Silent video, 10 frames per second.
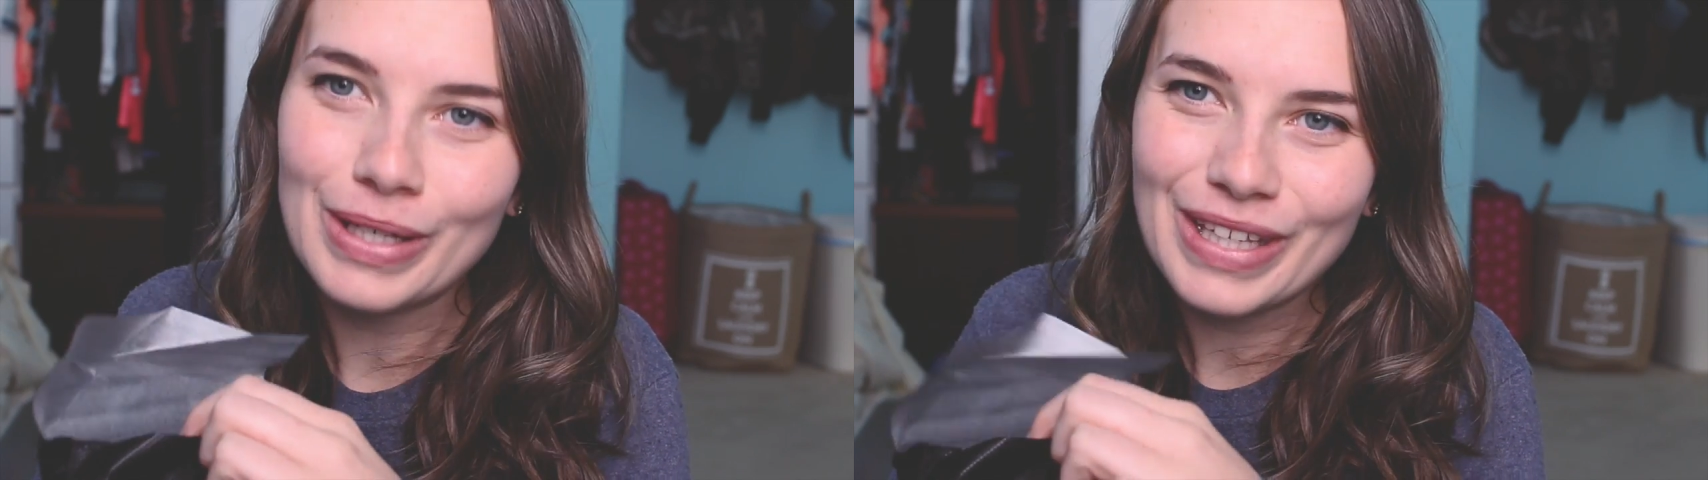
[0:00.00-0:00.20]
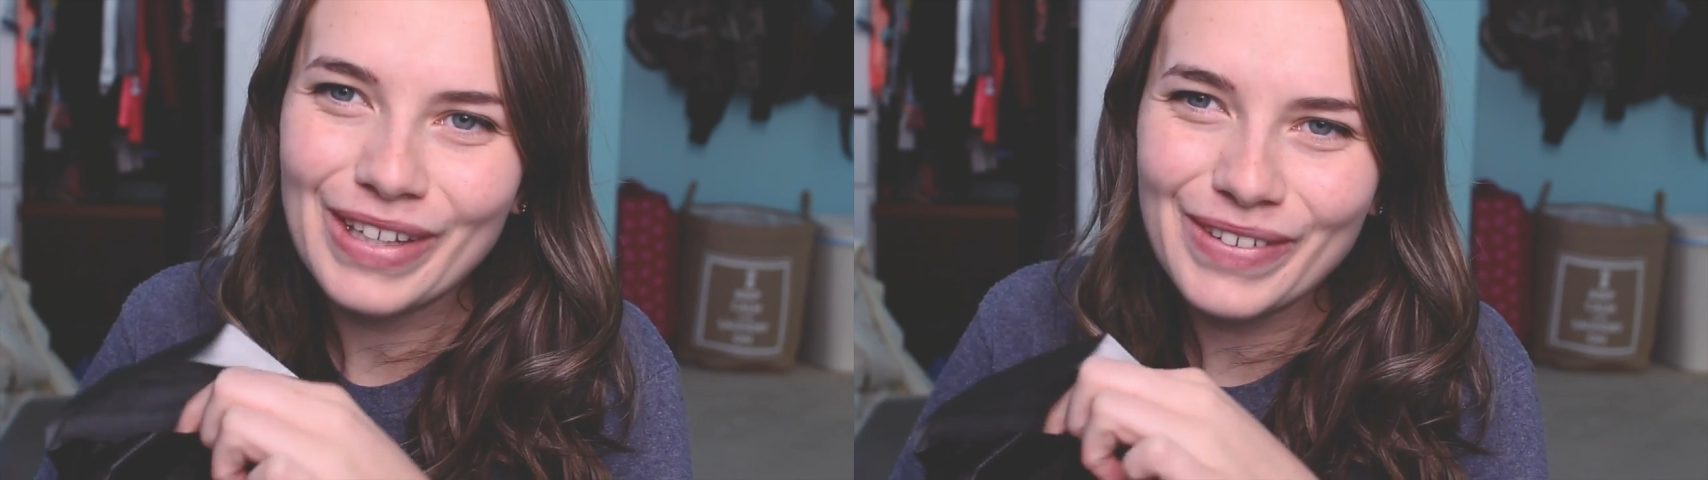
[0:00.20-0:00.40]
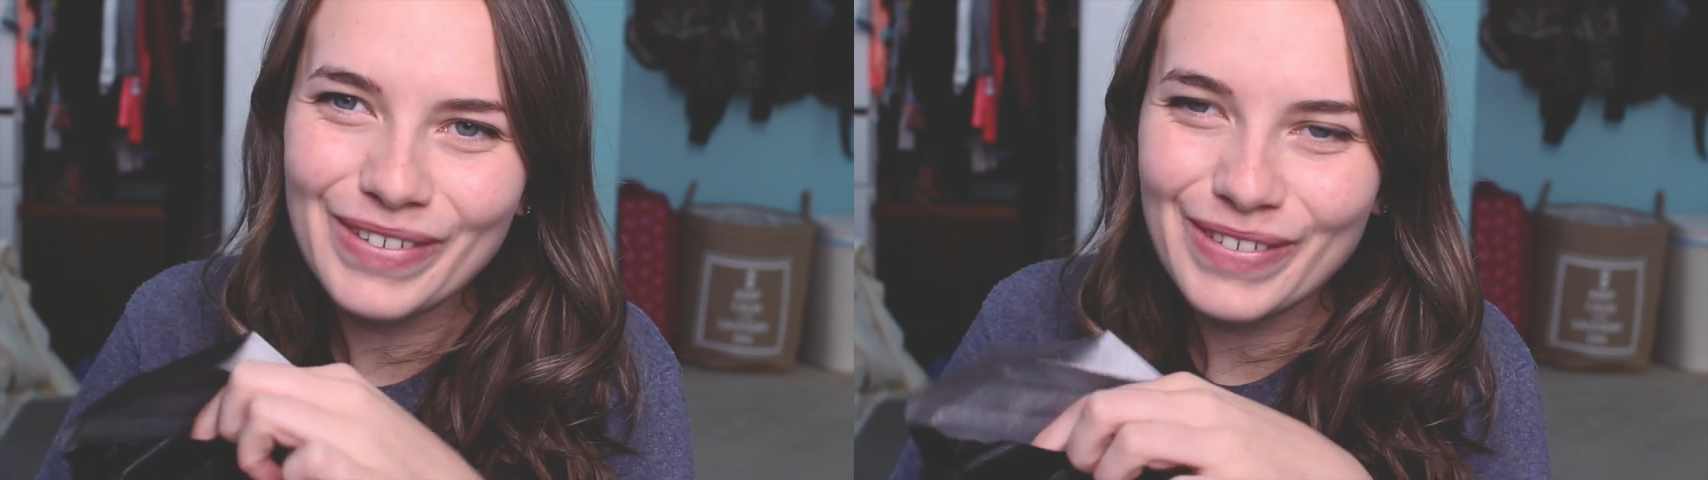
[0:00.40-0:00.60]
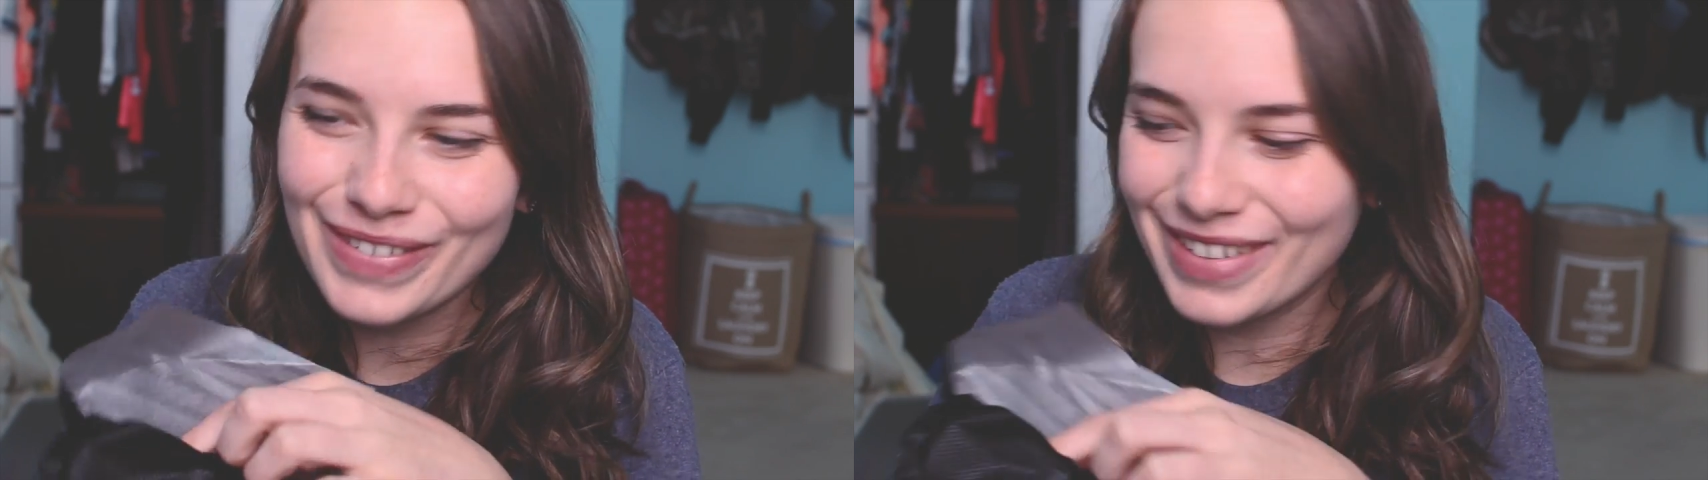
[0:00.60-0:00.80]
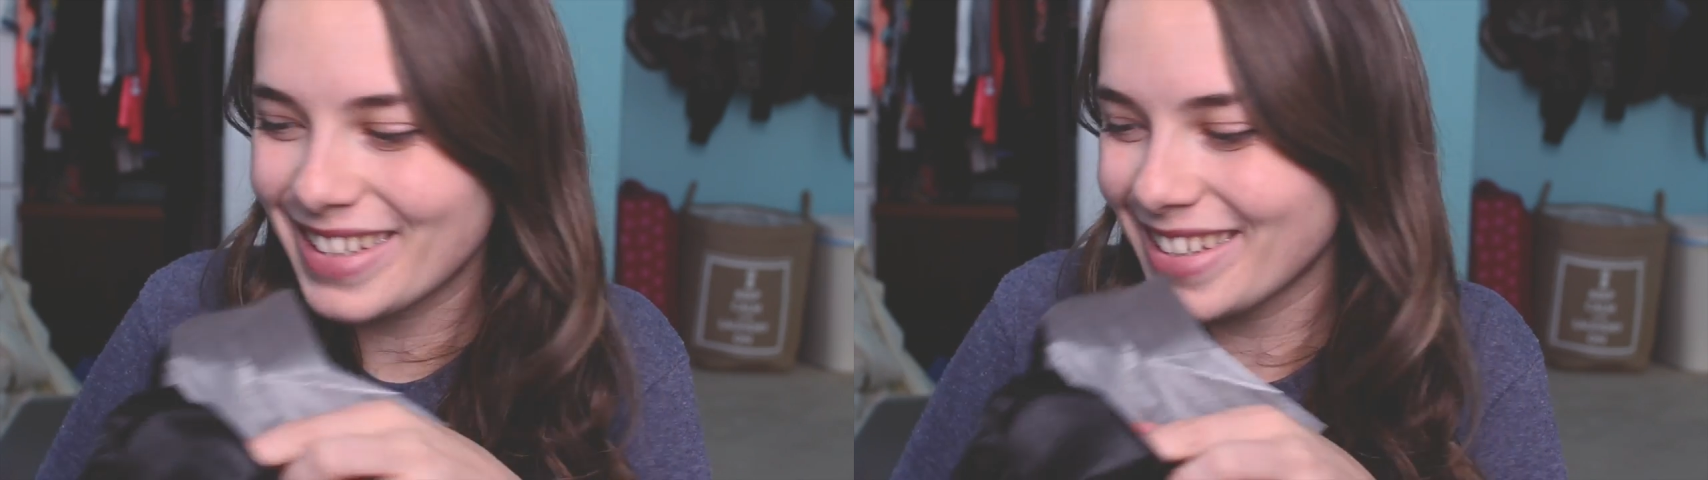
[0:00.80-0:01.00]

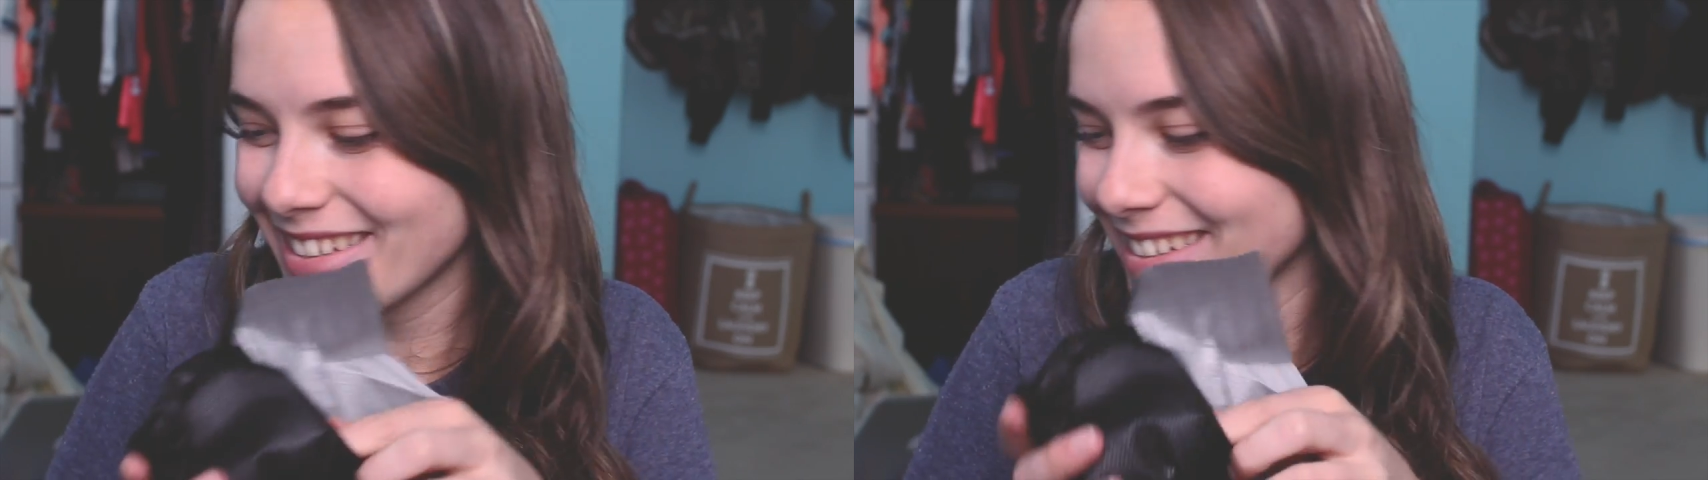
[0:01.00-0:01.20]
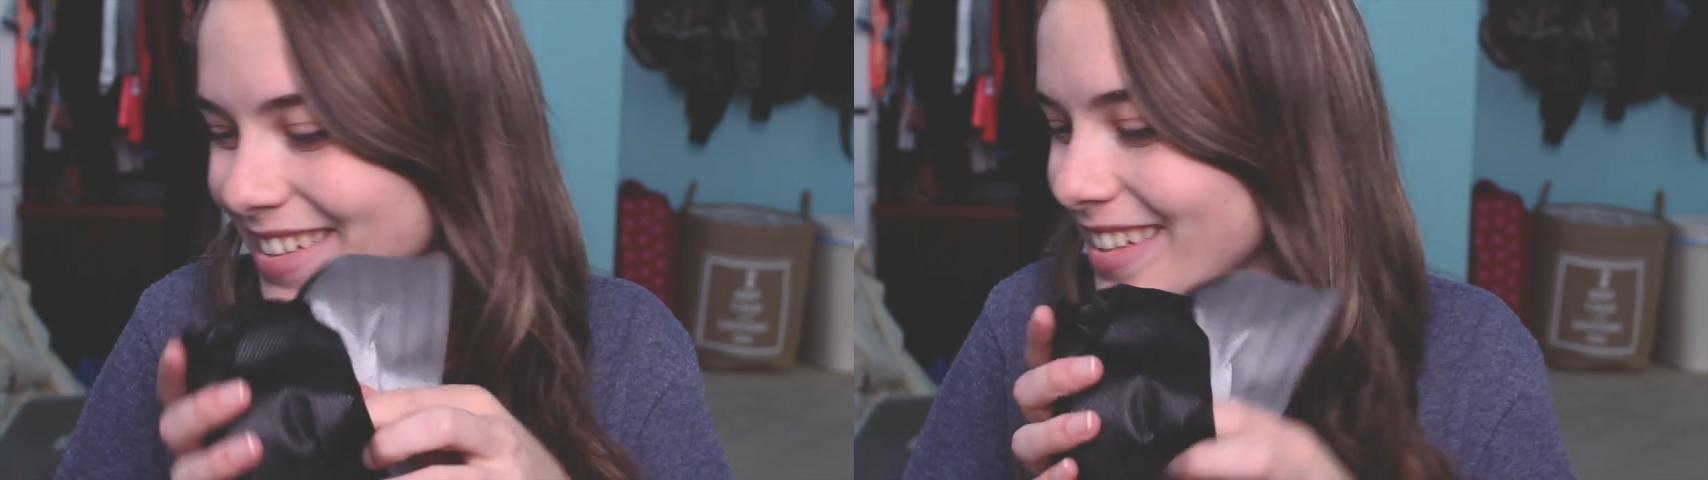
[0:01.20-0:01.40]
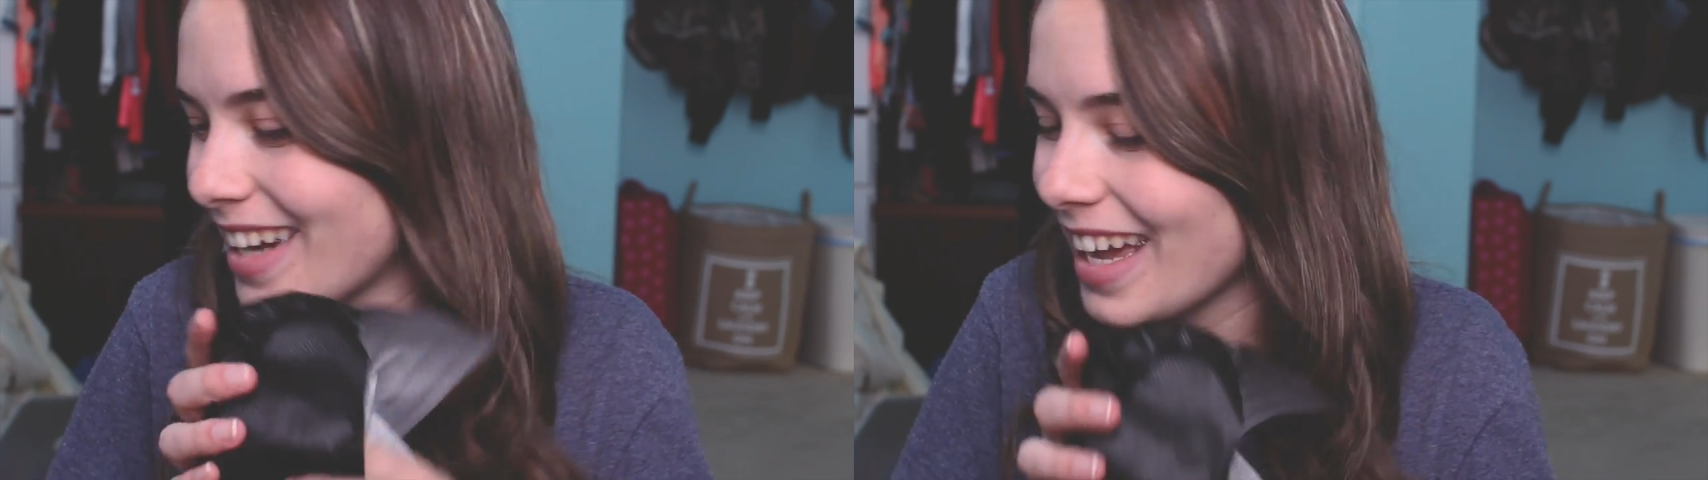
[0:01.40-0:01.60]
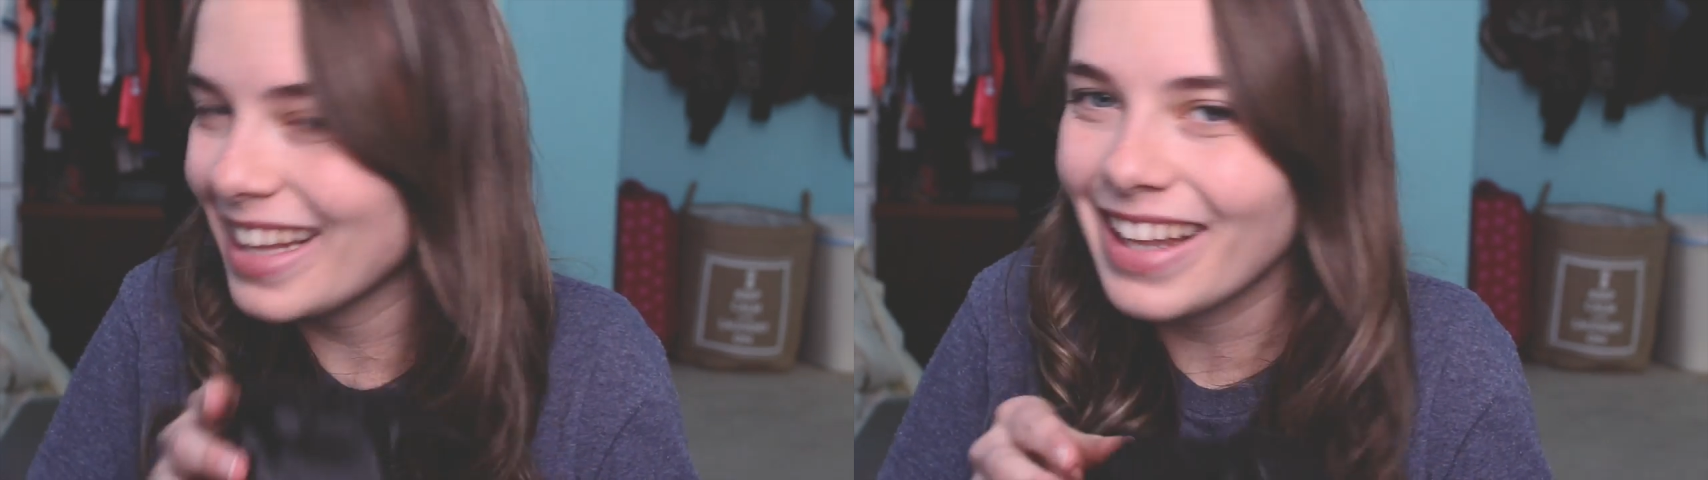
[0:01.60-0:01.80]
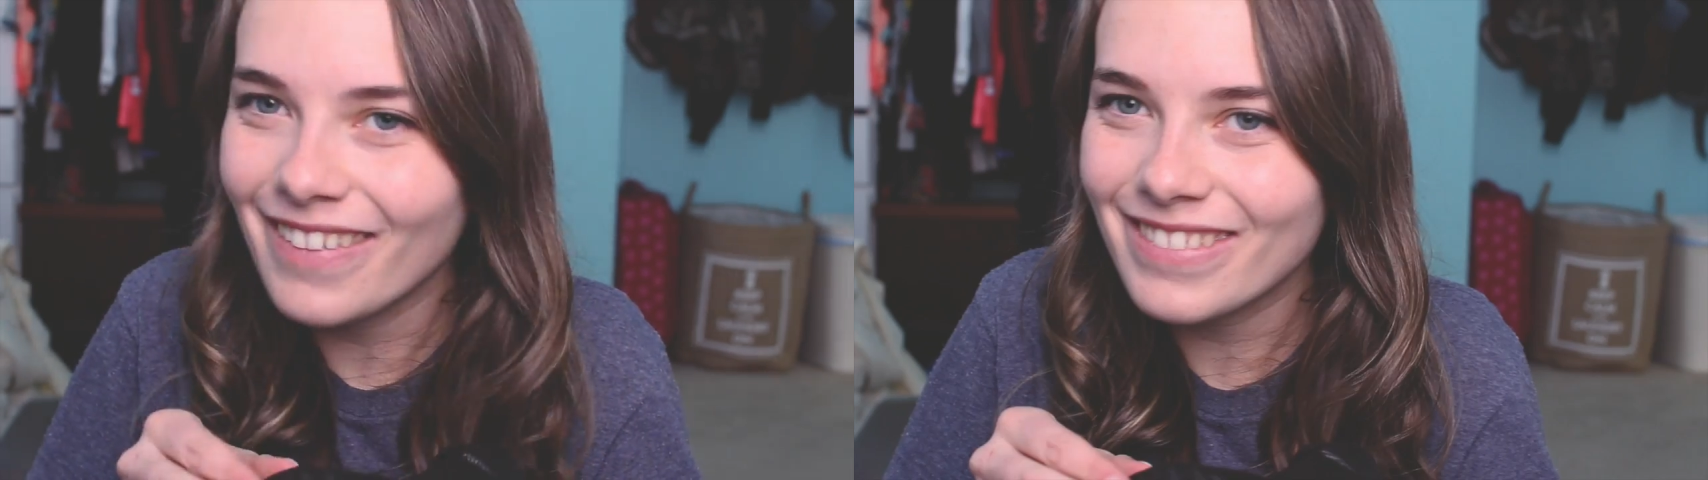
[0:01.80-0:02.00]
cute!
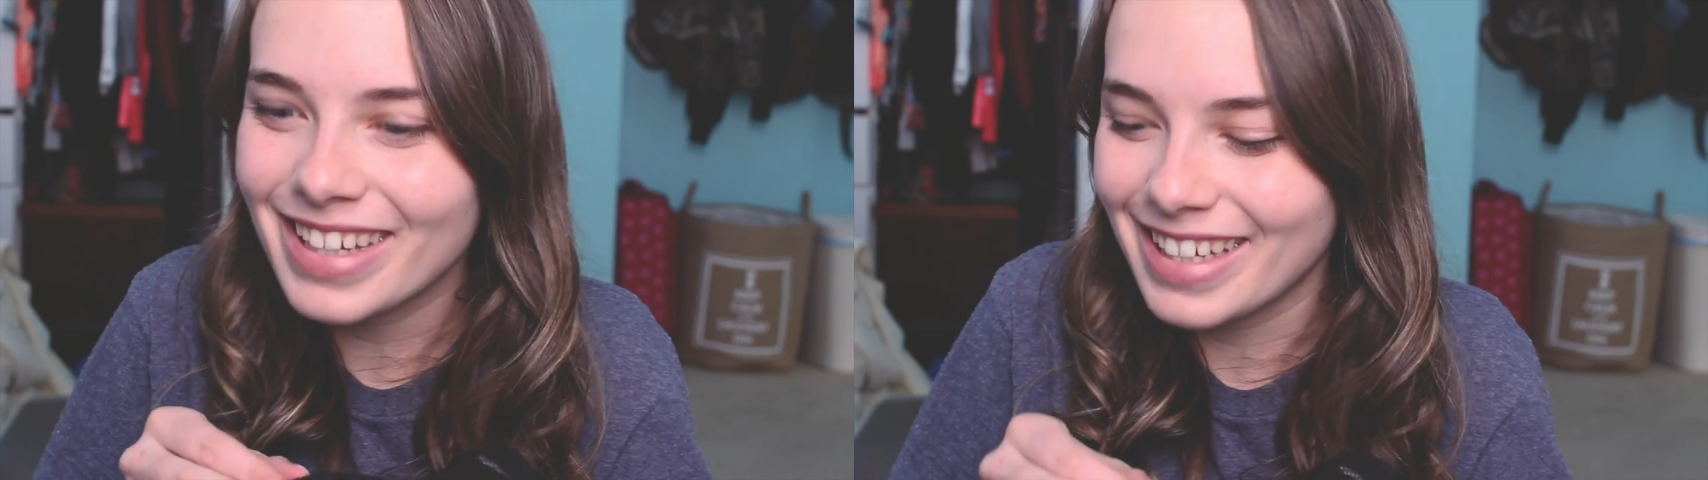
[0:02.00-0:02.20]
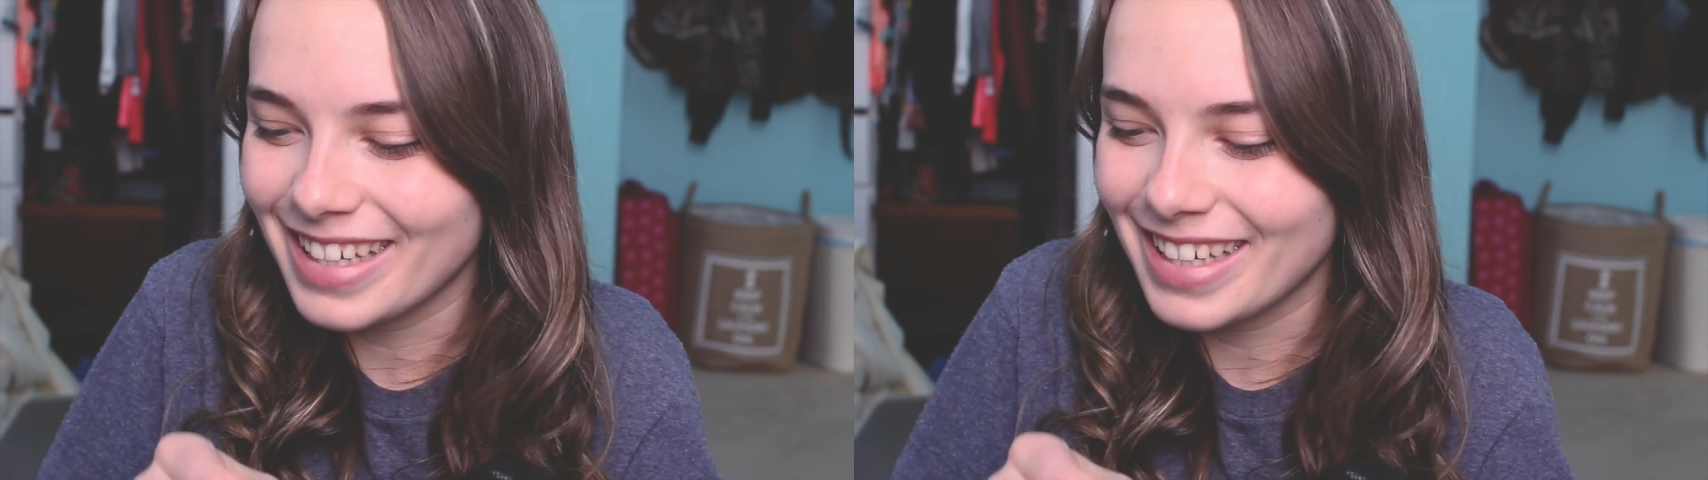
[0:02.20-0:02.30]
I love